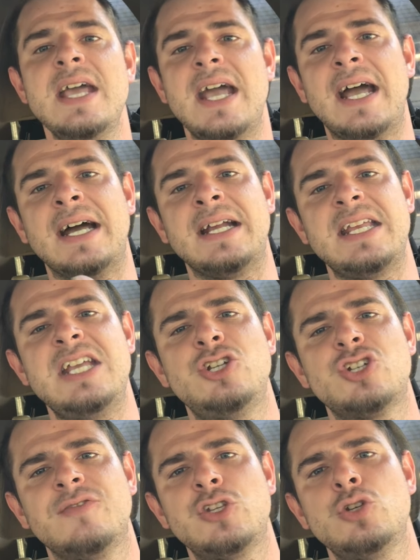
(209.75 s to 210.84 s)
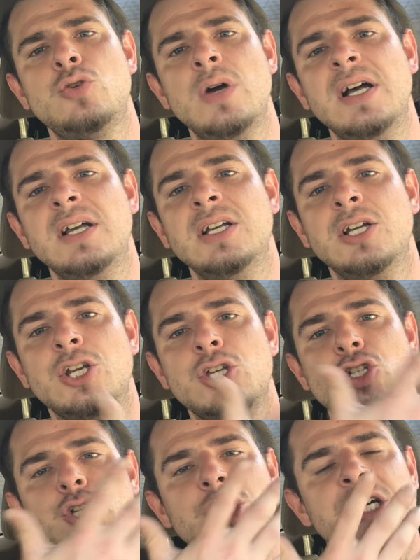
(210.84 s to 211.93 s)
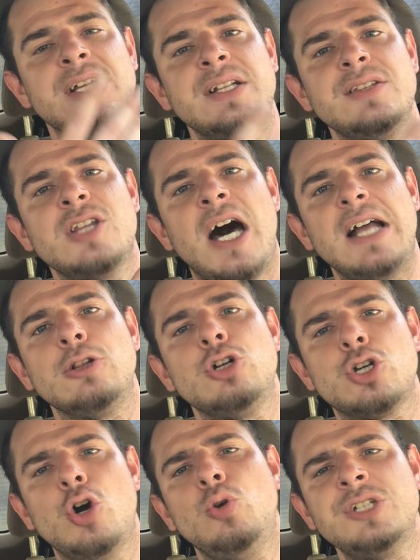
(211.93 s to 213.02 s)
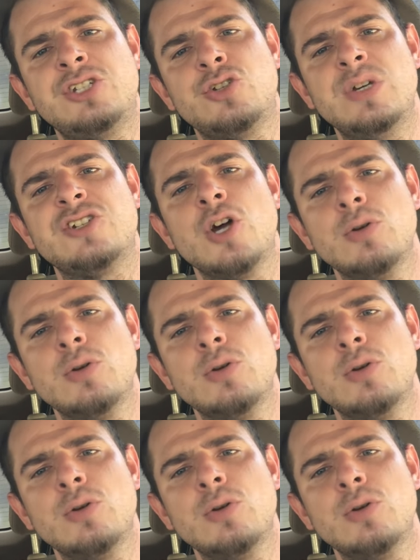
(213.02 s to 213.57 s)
And each of you should not look only to his